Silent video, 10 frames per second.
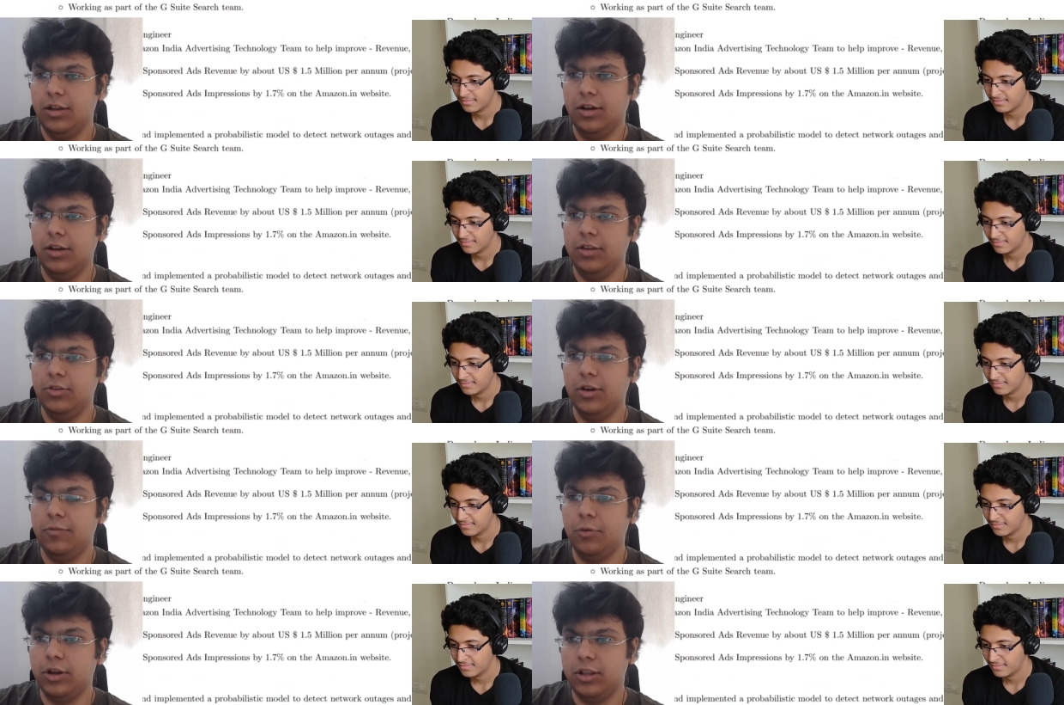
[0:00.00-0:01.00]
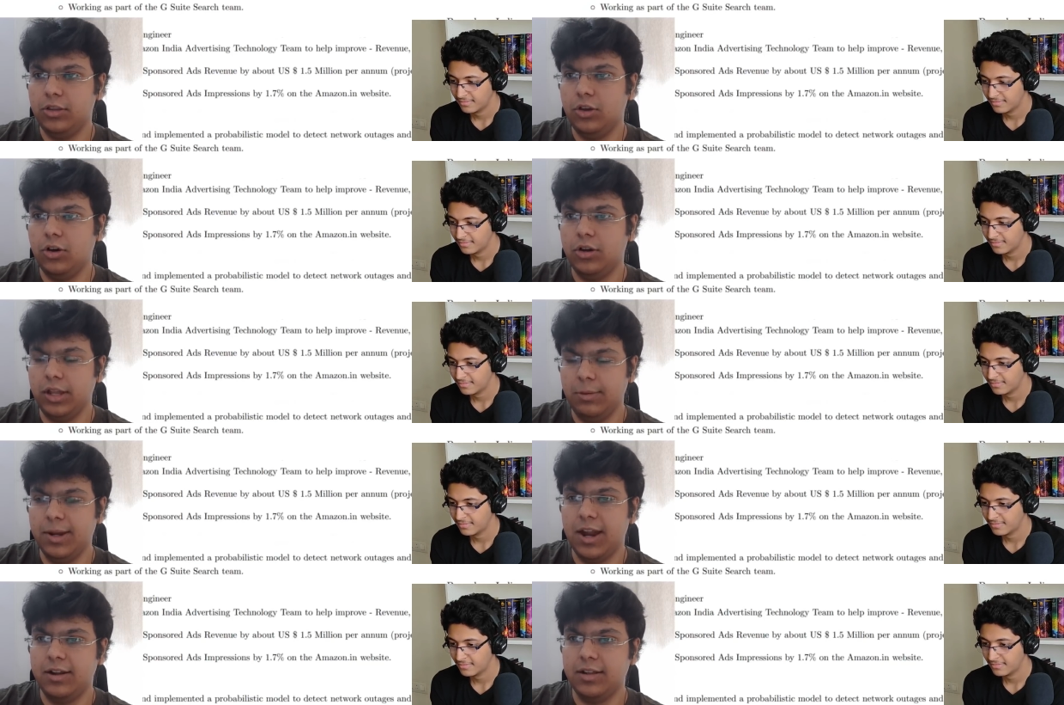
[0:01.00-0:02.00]
Speaker 1: uh, you have put in your
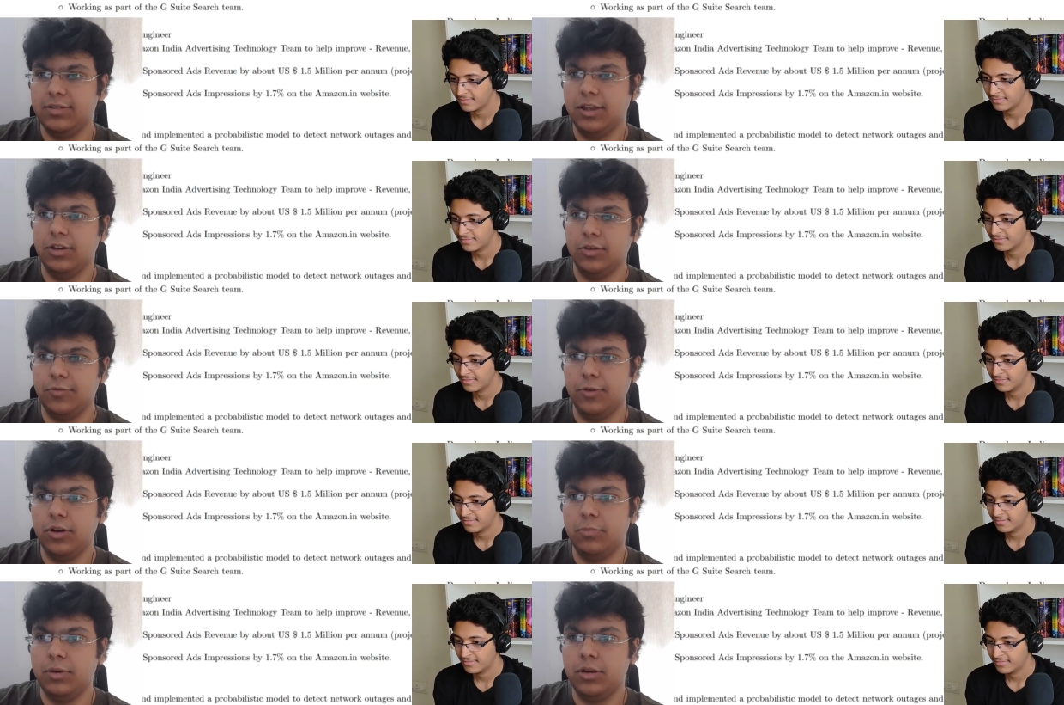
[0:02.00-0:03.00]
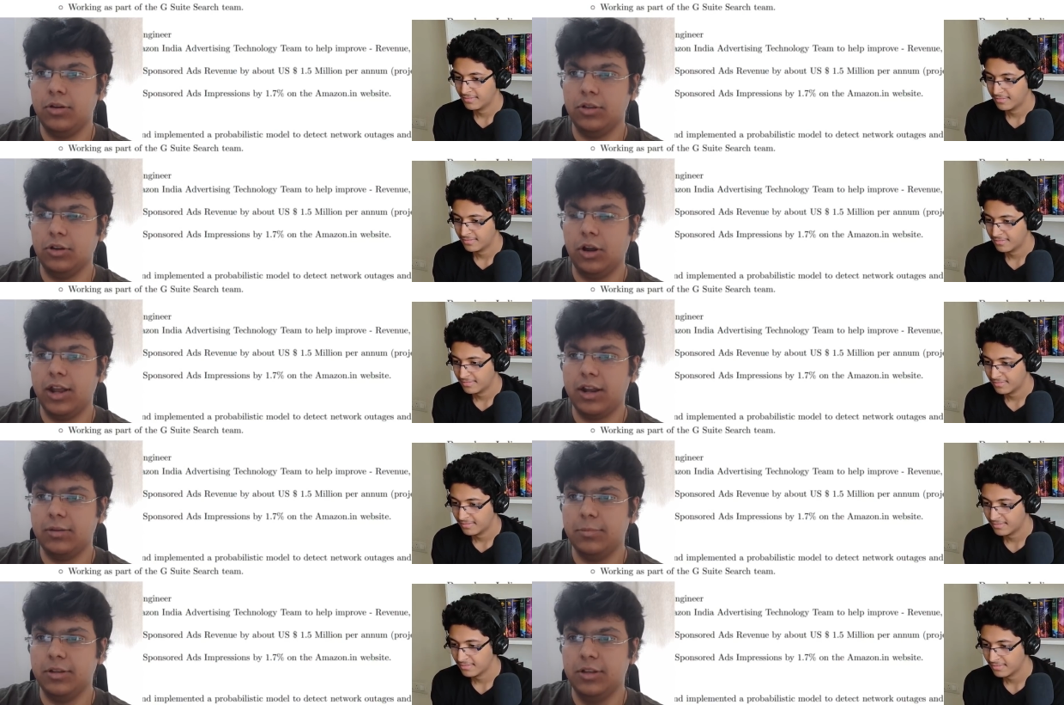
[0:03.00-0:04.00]
email address and your phone number or the contact
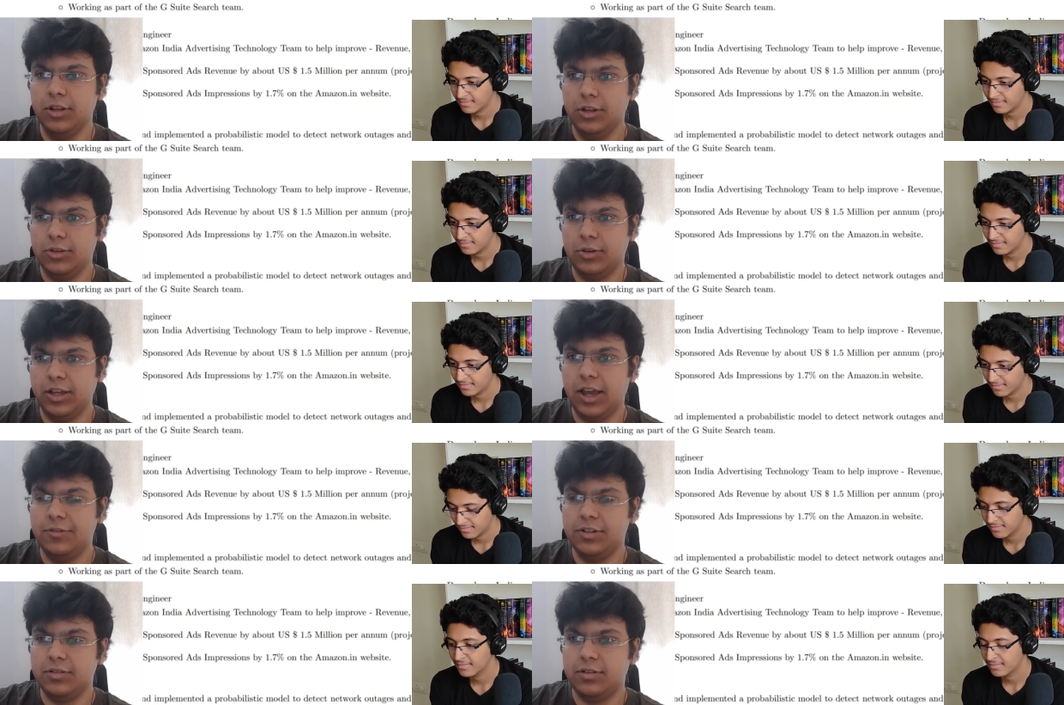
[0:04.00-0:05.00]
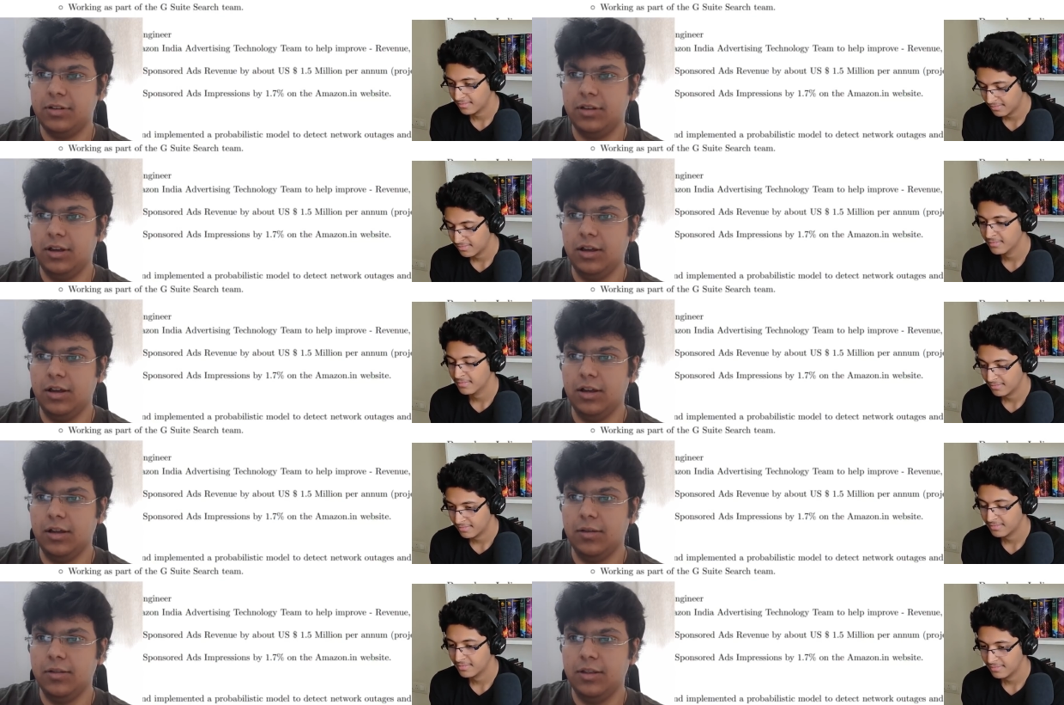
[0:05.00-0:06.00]
number so like i just
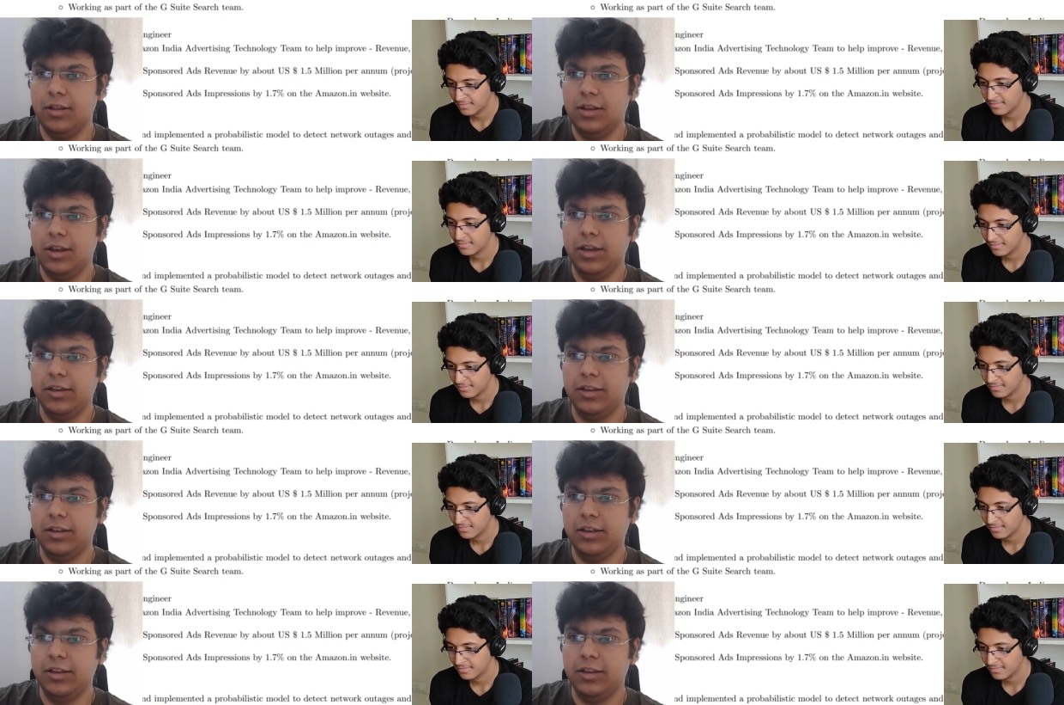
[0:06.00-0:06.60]
uh, like